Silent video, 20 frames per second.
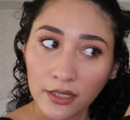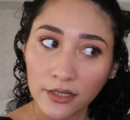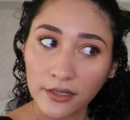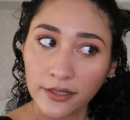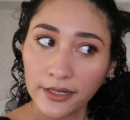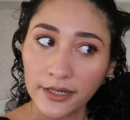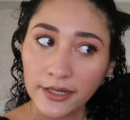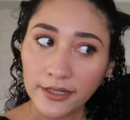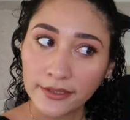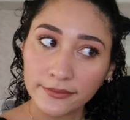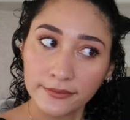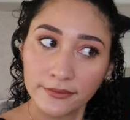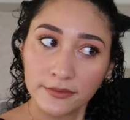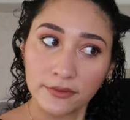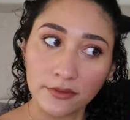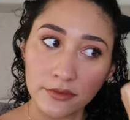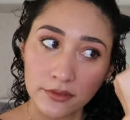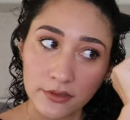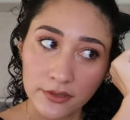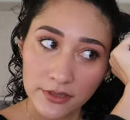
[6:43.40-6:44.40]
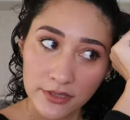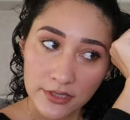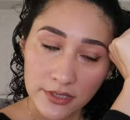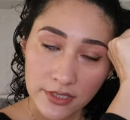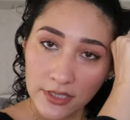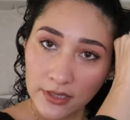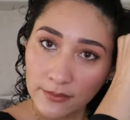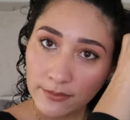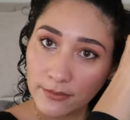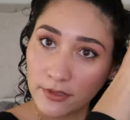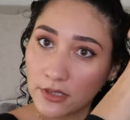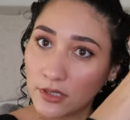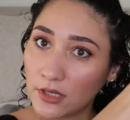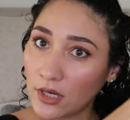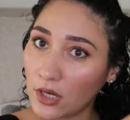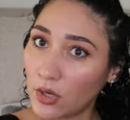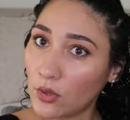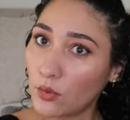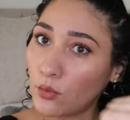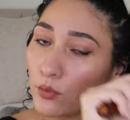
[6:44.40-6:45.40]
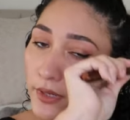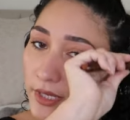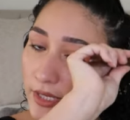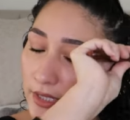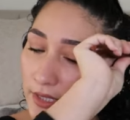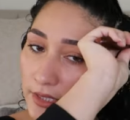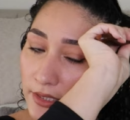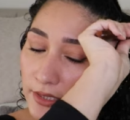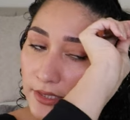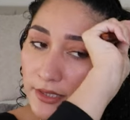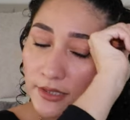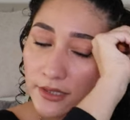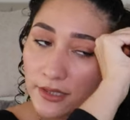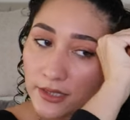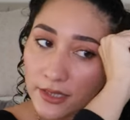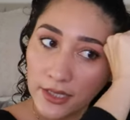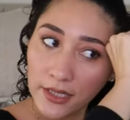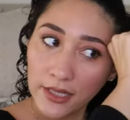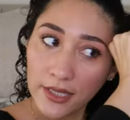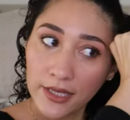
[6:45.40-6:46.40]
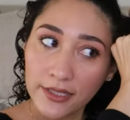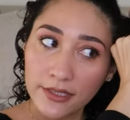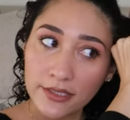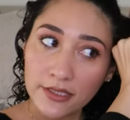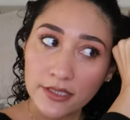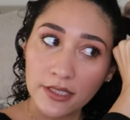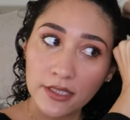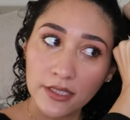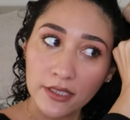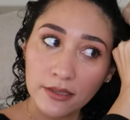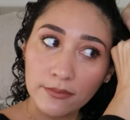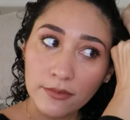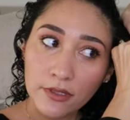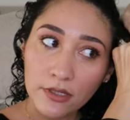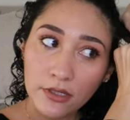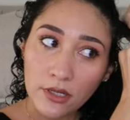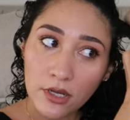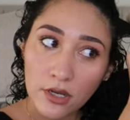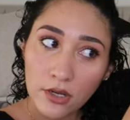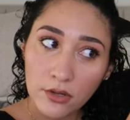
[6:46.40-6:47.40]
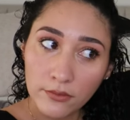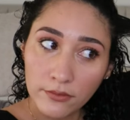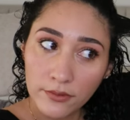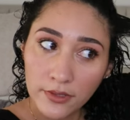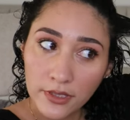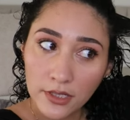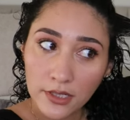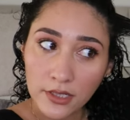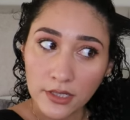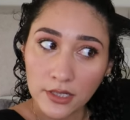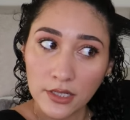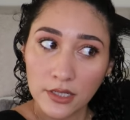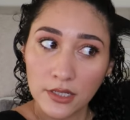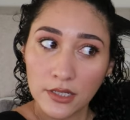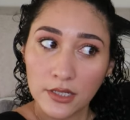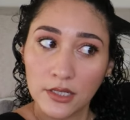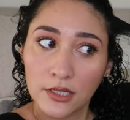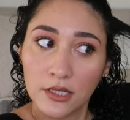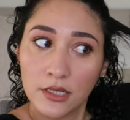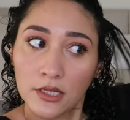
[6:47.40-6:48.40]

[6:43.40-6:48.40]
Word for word: All right, let's keep going. Let's keep going.